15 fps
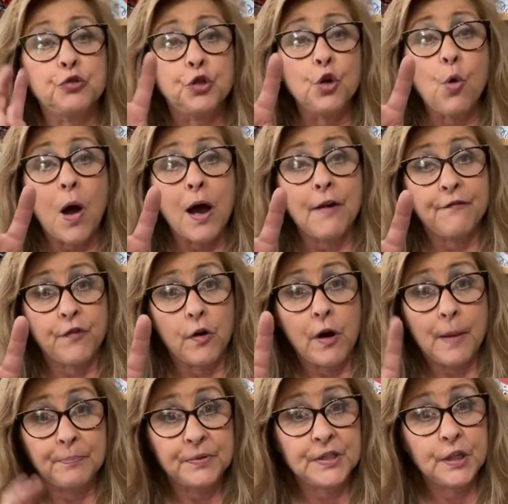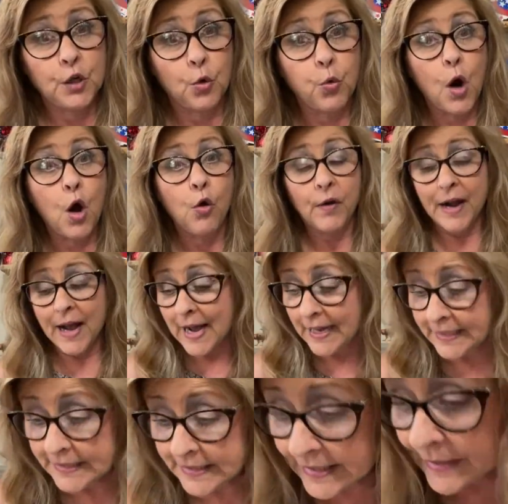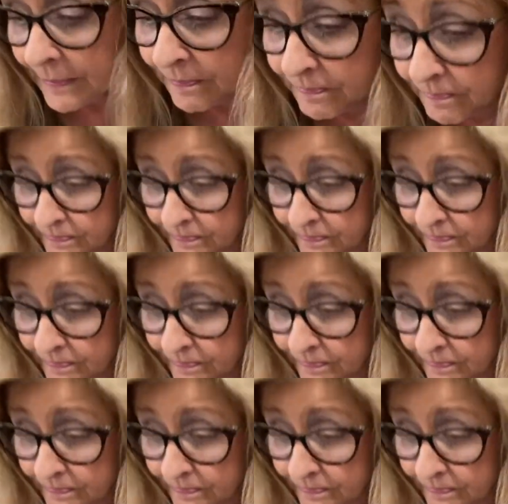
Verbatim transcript: two offer ups in a row, guys.